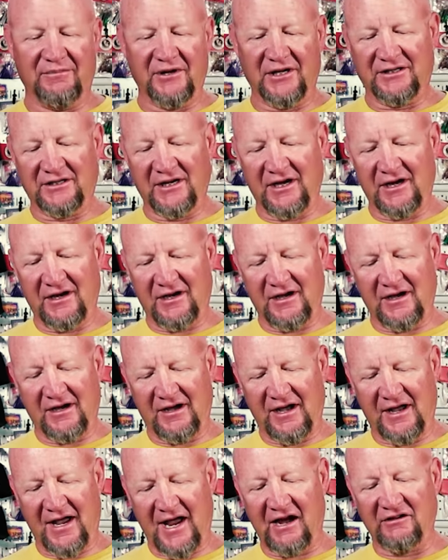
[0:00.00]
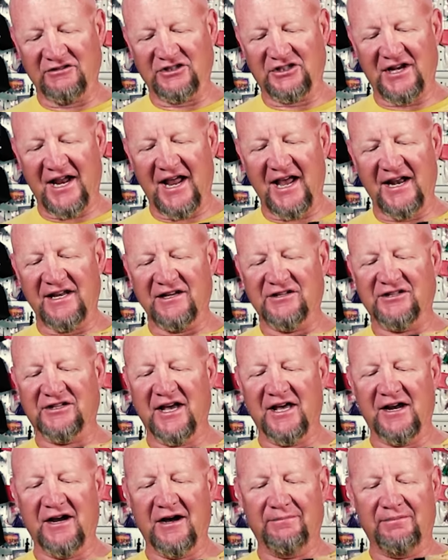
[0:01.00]
But outstanding
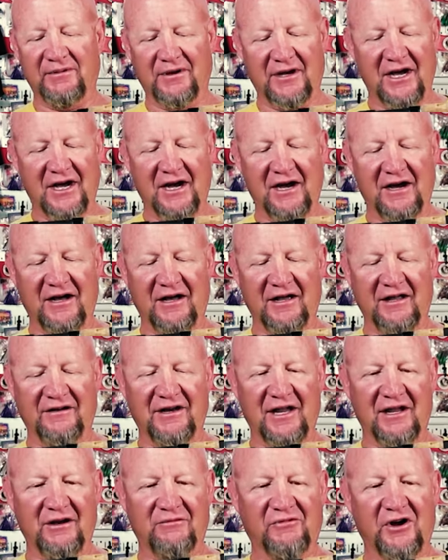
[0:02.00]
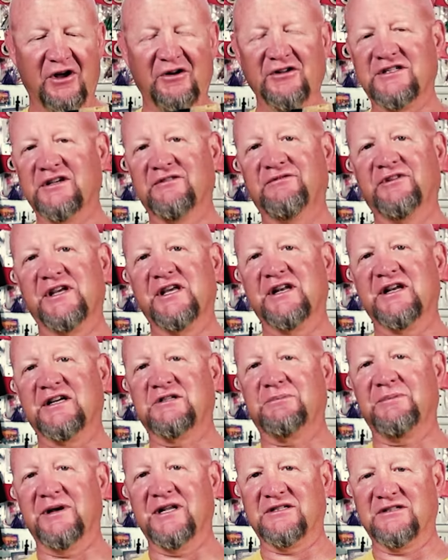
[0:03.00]
setup and relatively
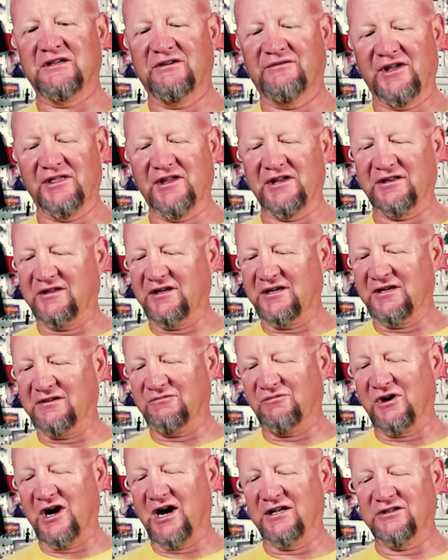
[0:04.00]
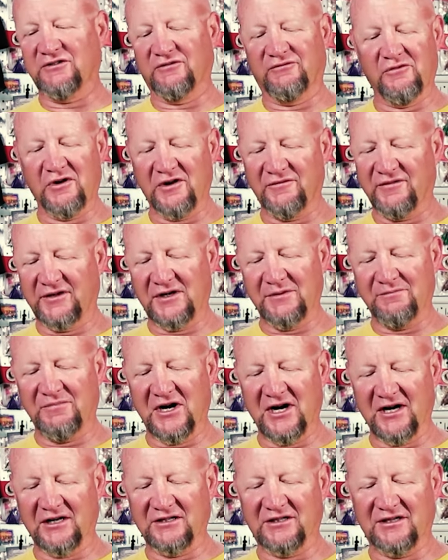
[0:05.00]
inexpensive. I think these rods are 40, 50
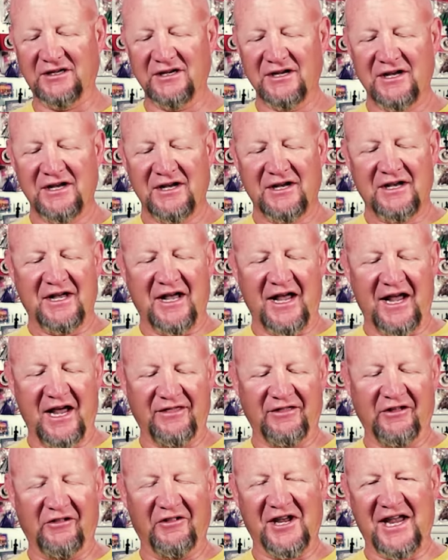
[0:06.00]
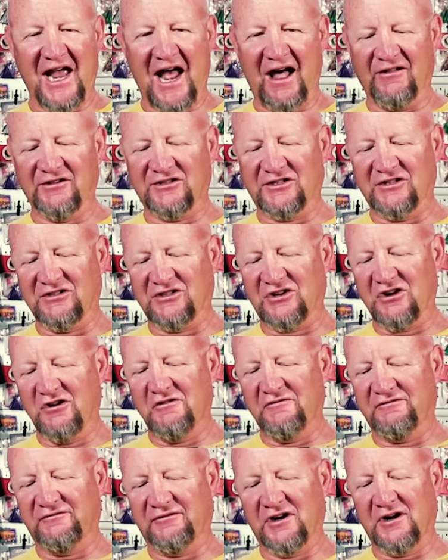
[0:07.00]
bucks, and the Legalises
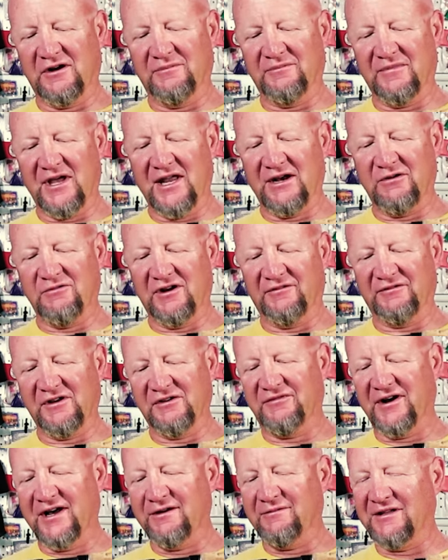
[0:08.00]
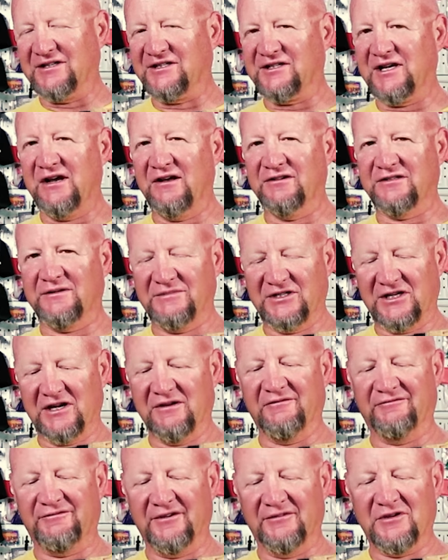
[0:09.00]
go from anywhere. If you can find them on sale, sometimes you
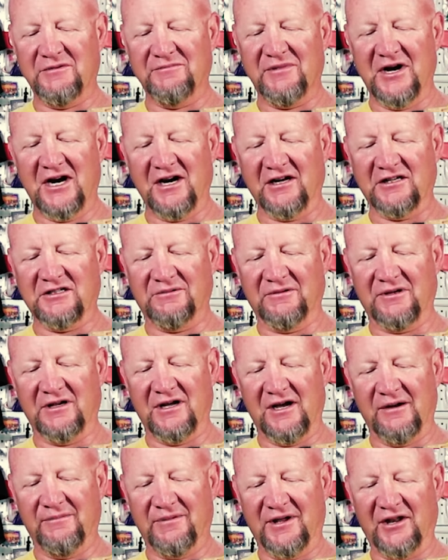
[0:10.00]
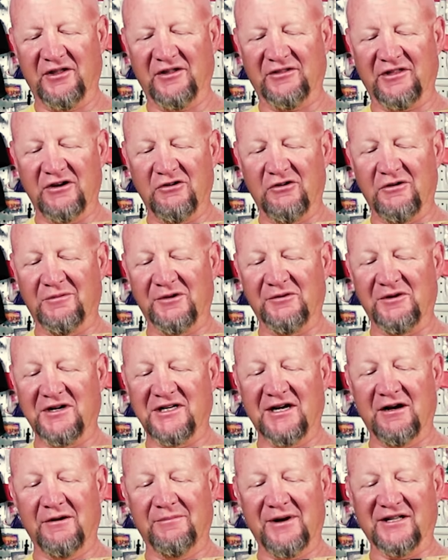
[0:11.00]
give them 50 bucks, but I think they normally
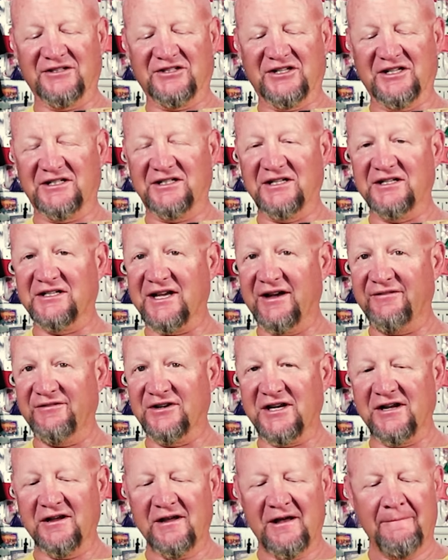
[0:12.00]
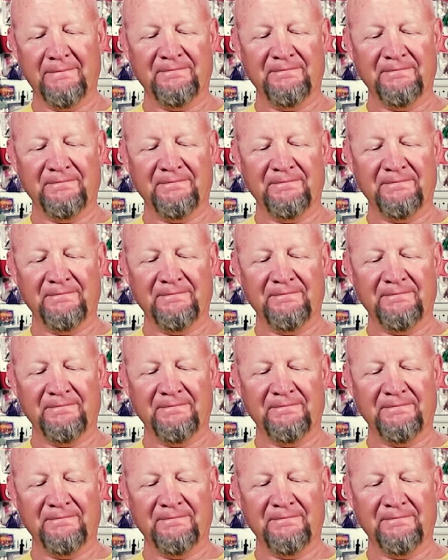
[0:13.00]
retail about 60, 70.